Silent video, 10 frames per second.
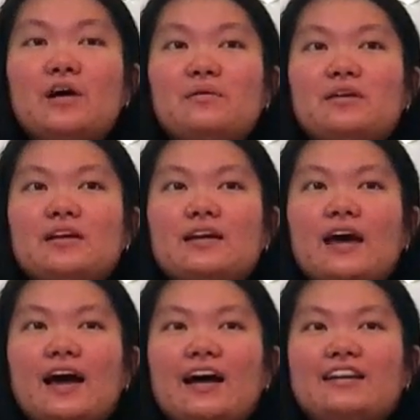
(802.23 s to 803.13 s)
We
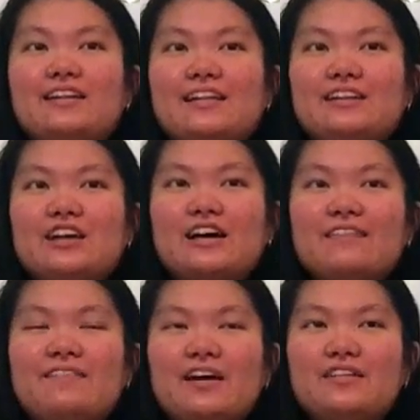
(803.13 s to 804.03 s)
had the
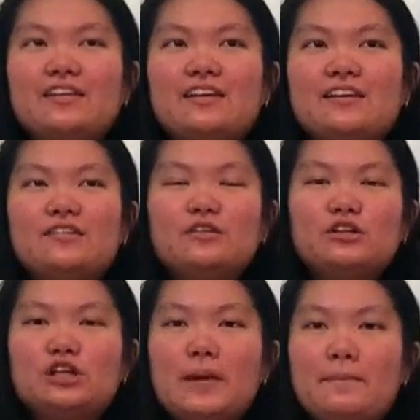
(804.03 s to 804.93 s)
chocolate fountain, do the
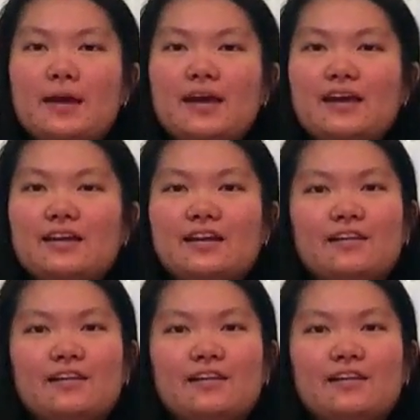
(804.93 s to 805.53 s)
champagne,